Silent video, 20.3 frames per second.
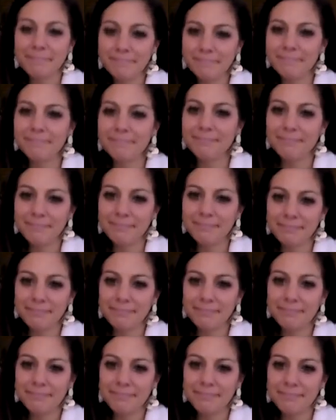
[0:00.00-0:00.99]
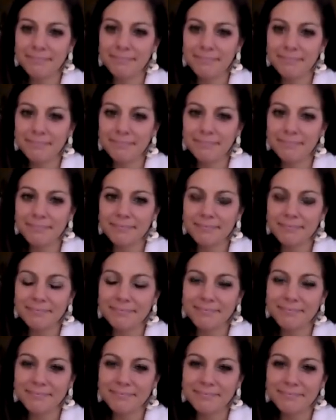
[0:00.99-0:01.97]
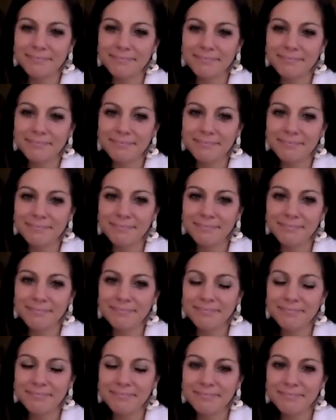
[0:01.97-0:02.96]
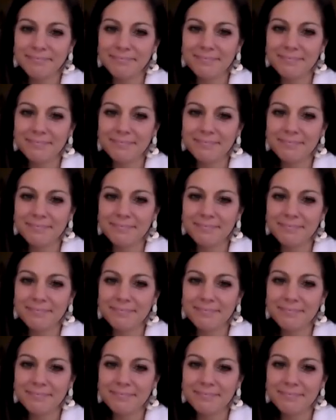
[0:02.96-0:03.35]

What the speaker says: This person isn't speaking.